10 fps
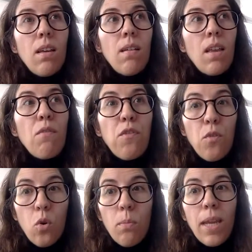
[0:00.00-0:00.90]

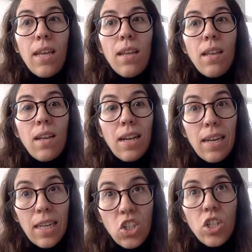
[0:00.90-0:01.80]
informing
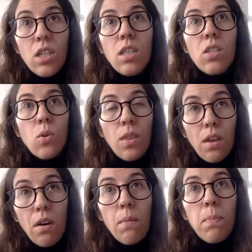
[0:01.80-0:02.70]
clinicians or
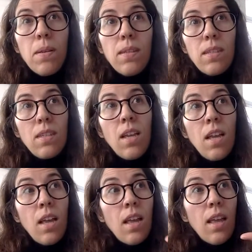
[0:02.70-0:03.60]
therapists
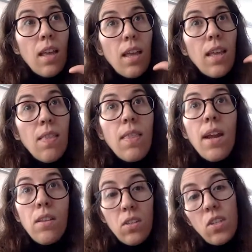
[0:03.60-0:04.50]
in
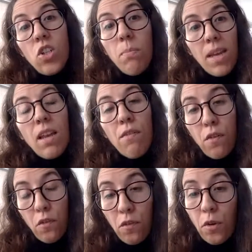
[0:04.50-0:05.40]
their decision-making
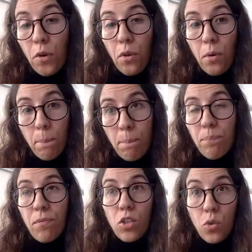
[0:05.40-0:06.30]
for further
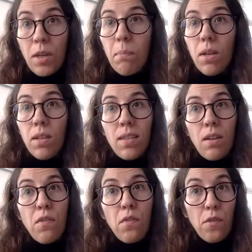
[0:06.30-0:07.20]
treatments
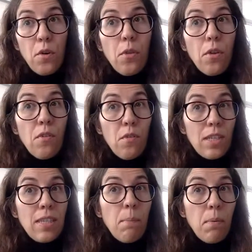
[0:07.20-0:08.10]
and for further, for
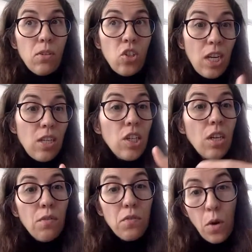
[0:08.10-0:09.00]
example,
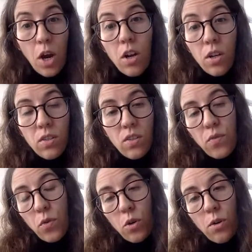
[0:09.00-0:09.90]
changing of drugs
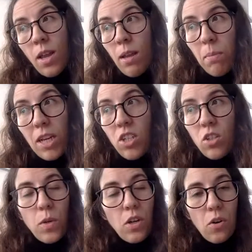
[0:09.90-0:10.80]
for
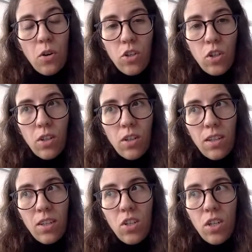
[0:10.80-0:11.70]
patients with neurological
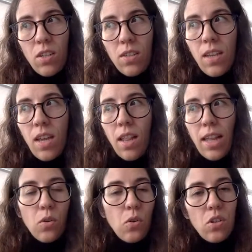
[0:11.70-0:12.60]
conditions,
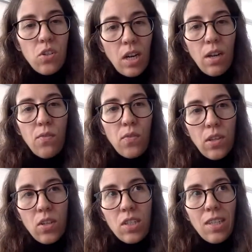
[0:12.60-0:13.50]
like neurodegenerative
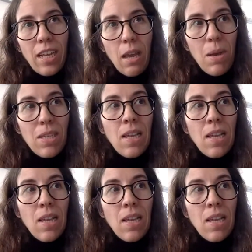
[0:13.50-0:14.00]
conditions like MS.